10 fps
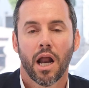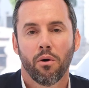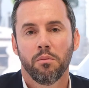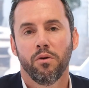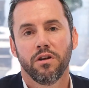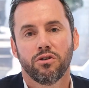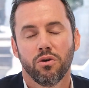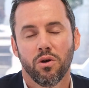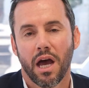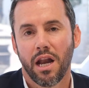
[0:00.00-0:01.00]
Now we're moving
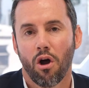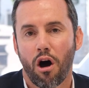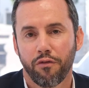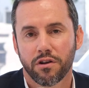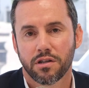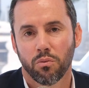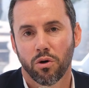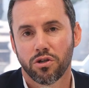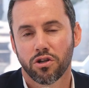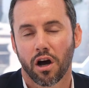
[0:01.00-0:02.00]
to an office in
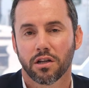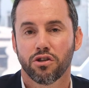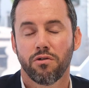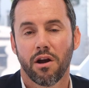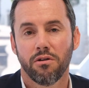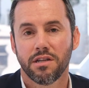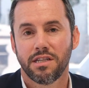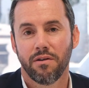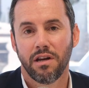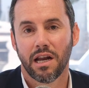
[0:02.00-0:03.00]
Woodstock. It's
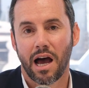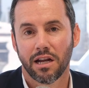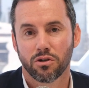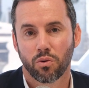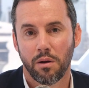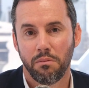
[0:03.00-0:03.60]
379 square